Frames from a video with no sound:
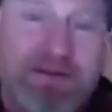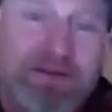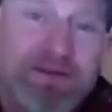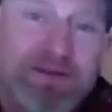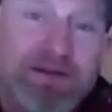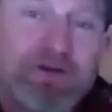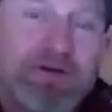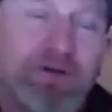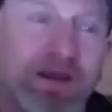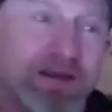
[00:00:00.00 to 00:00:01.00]
You know,
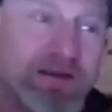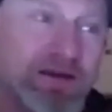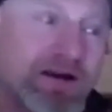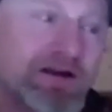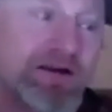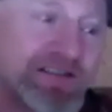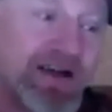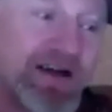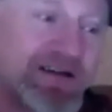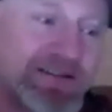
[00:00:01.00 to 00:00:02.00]
you, you kind of
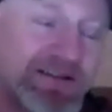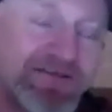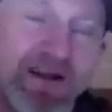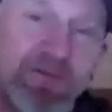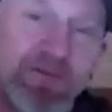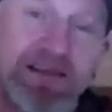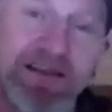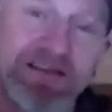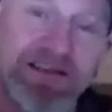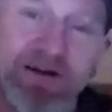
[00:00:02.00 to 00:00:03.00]
turn to the family and you
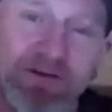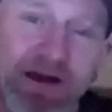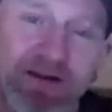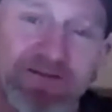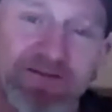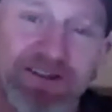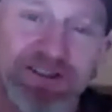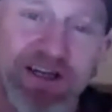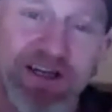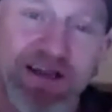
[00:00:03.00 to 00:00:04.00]
say, I'm going for a
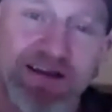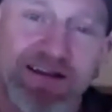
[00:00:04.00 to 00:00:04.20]
shit.